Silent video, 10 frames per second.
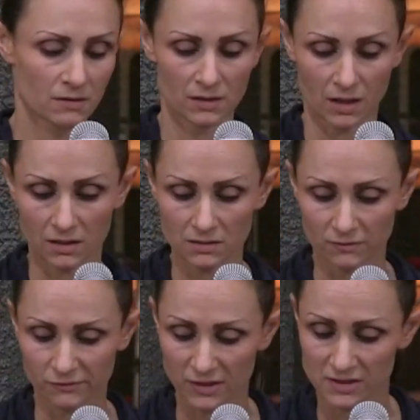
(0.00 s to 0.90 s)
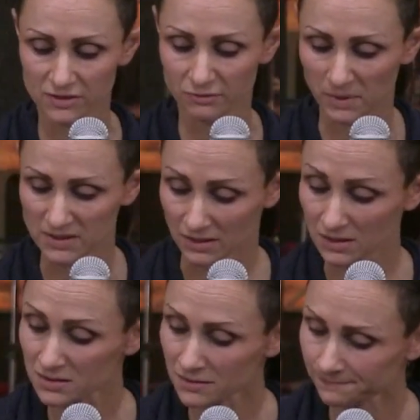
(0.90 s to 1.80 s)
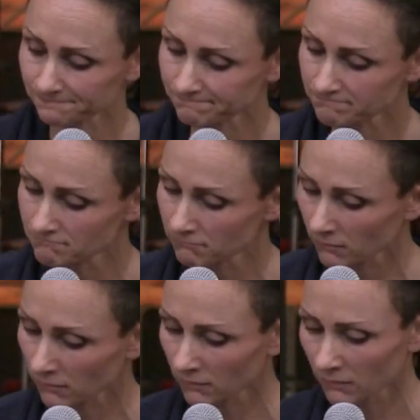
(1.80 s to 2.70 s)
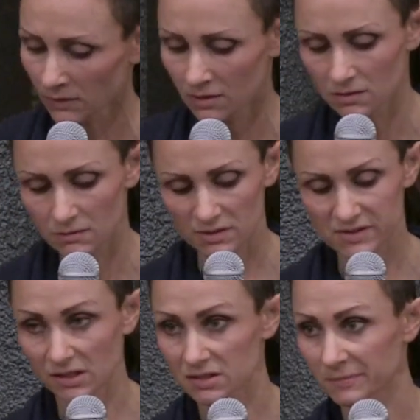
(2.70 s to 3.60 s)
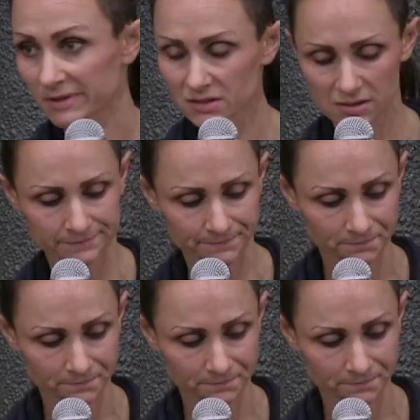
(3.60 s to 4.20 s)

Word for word: Okay? The friends of bitterness, resentment,